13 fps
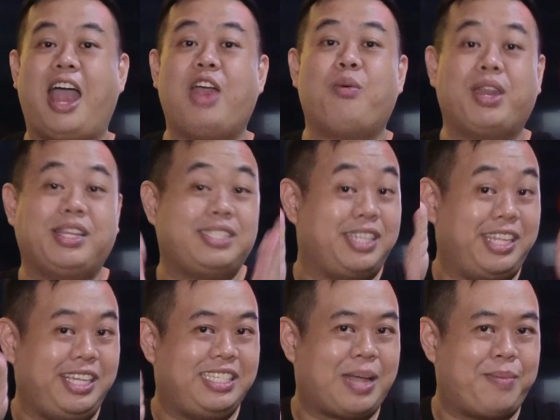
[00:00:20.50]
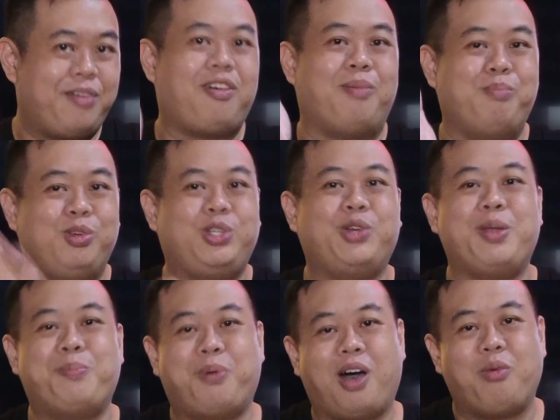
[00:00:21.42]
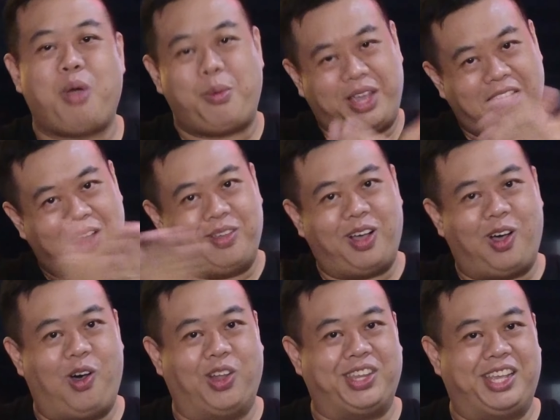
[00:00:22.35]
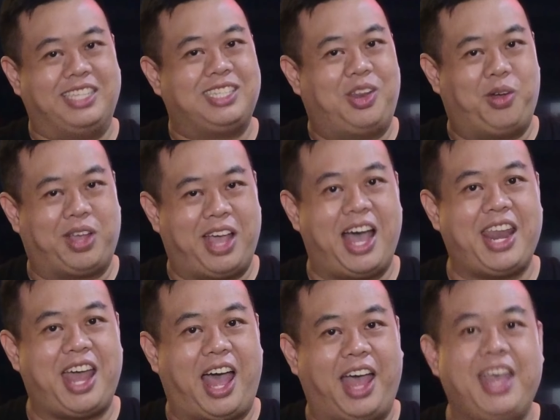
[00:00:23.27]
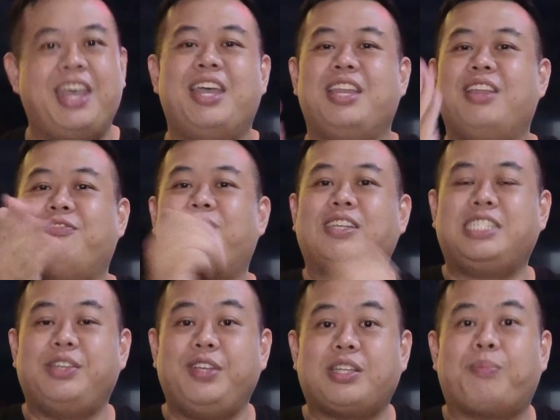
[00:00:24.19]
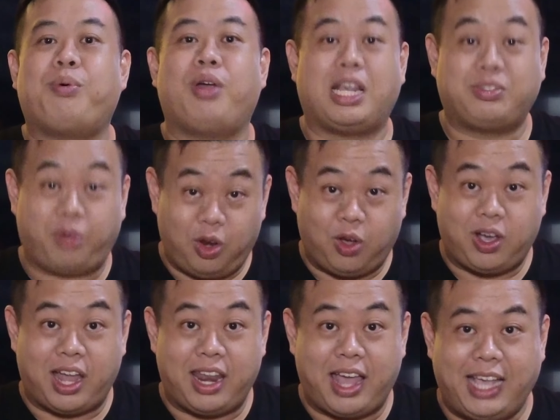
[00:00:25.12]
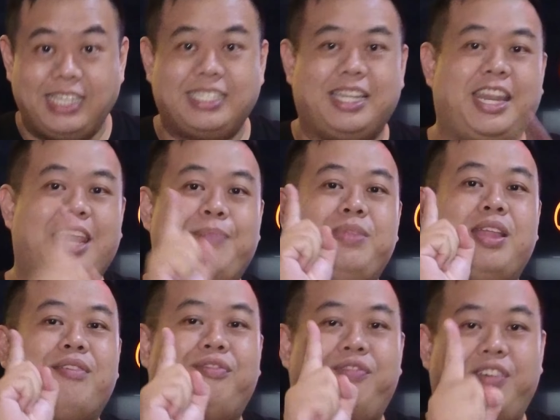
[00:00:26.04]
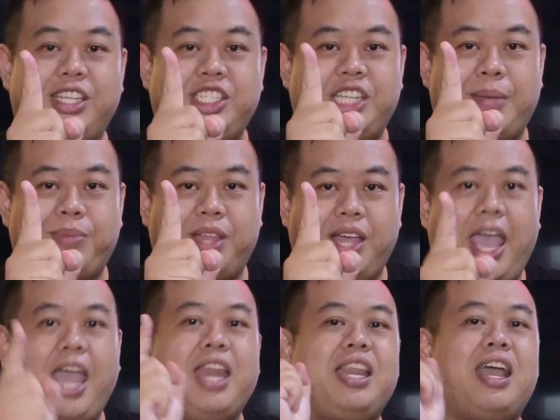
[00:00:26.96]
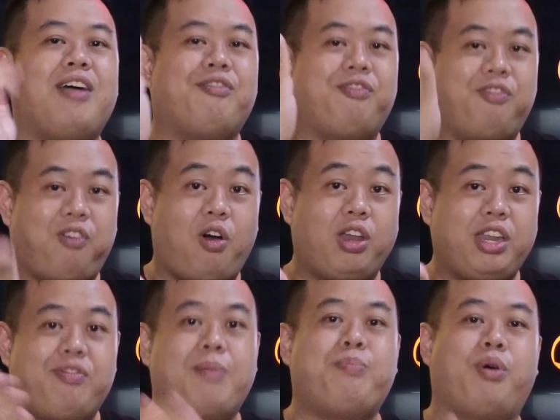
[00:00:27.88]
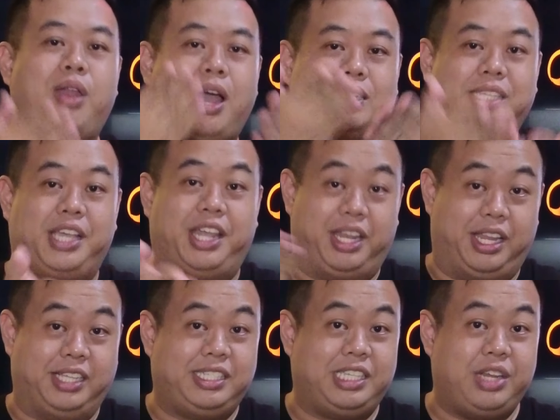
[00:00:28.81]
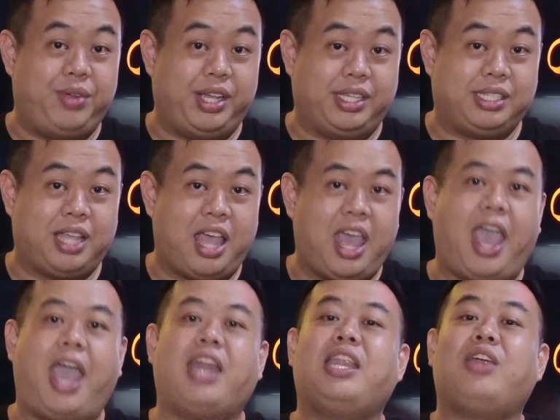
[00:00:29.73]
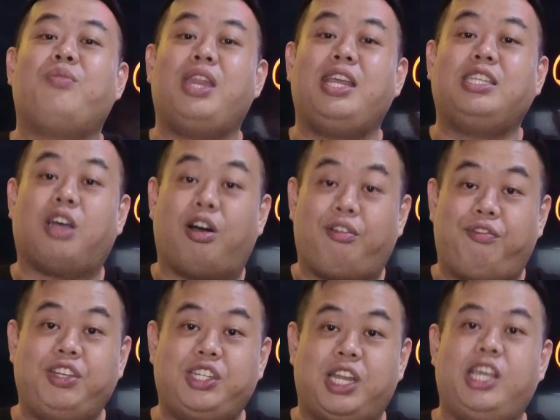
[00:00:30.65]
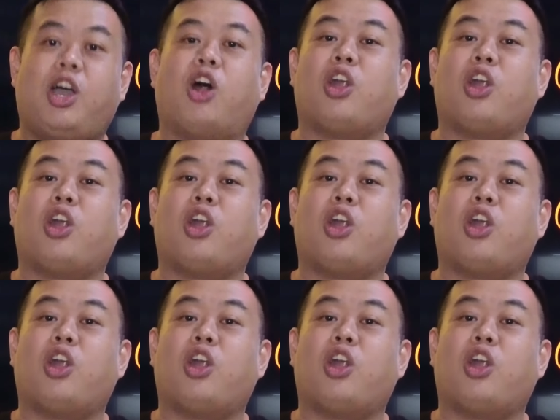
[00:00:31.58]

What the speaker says: everyone, this is D Simon from Mushu Report, where we cover all things Lorcana. The first series of products for Lorcana is named the first chapter, and there are 4 different products in this series. And they release officially on